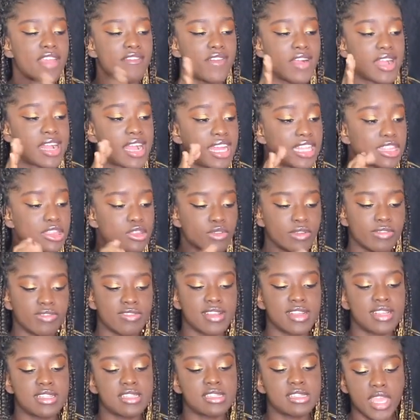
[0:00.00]
if I got three
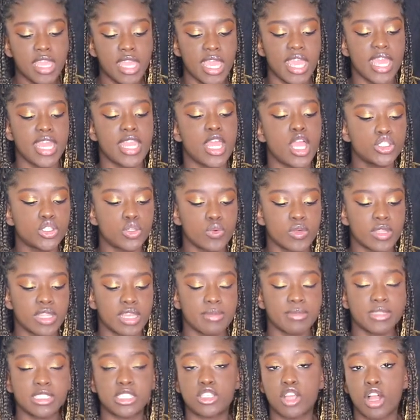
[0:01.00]
friends and two of
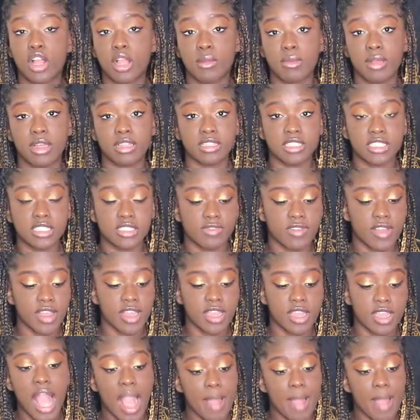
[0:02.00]
them is talking about this friend,